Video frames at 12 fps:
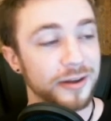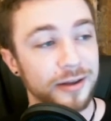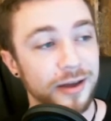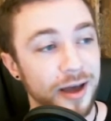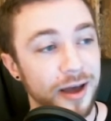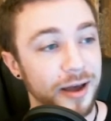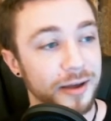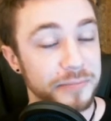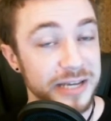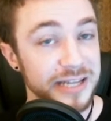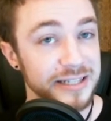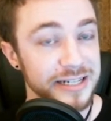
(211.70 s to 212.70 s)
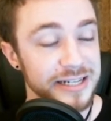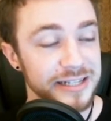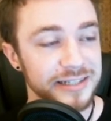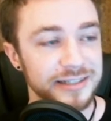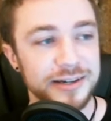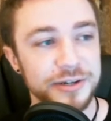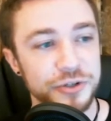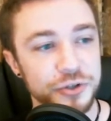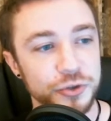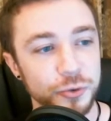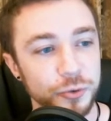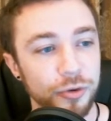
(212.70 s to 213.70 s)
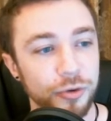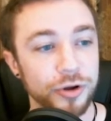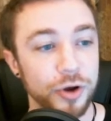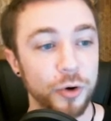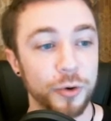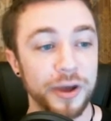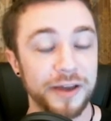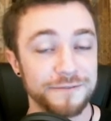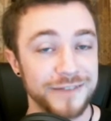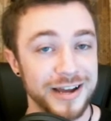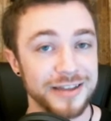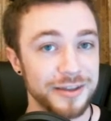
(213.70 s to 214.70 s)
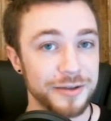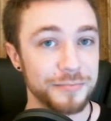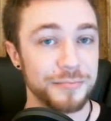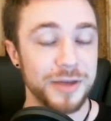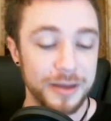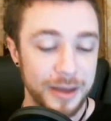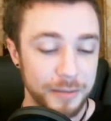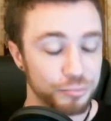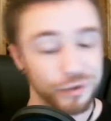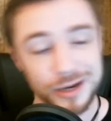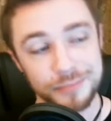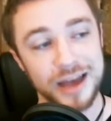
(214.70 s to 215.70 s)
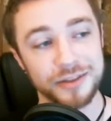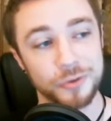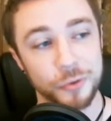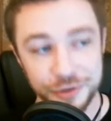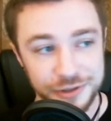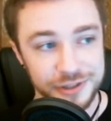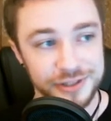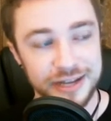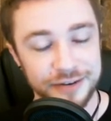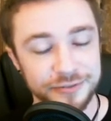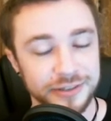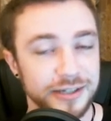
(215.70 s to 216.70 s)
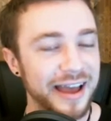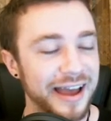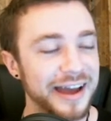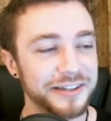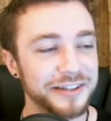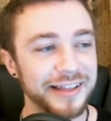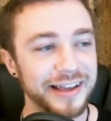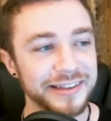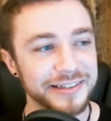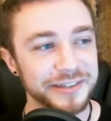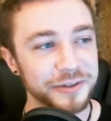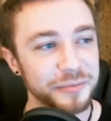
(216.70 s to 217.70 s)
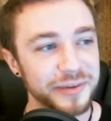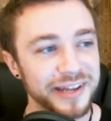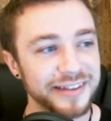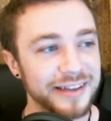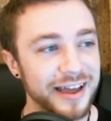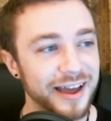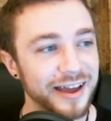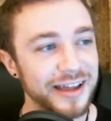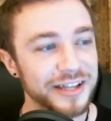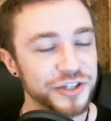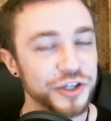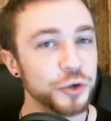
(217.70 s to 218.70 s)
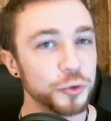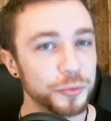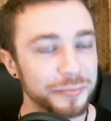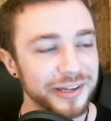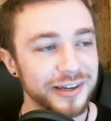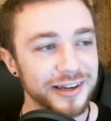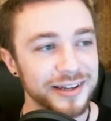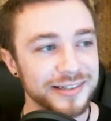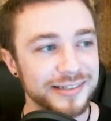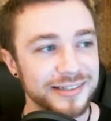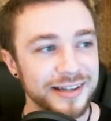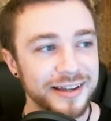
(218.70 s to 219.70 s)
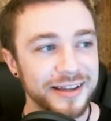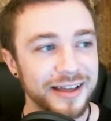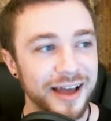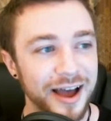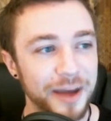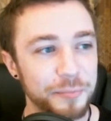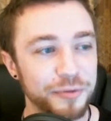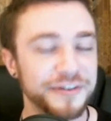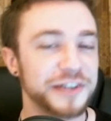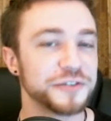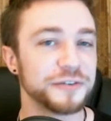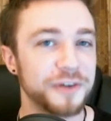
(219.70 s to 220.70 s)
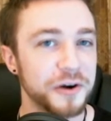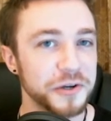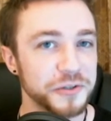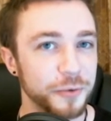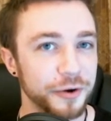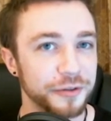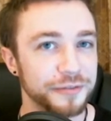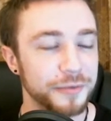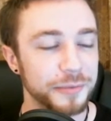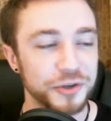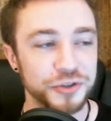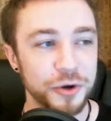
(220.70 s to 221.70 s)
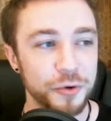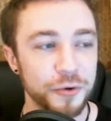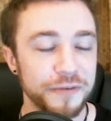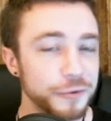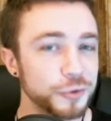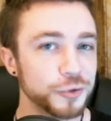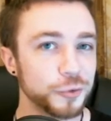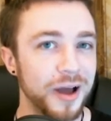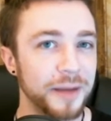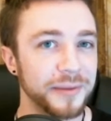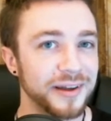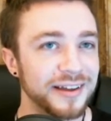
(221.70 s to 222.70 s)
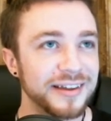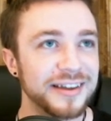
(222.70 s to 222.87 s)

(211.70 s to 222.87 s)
PCs, to go and find them and bring back the horses safely. I actually like this a good bit. It's cute because Professor Farnsworth from the show Futurama,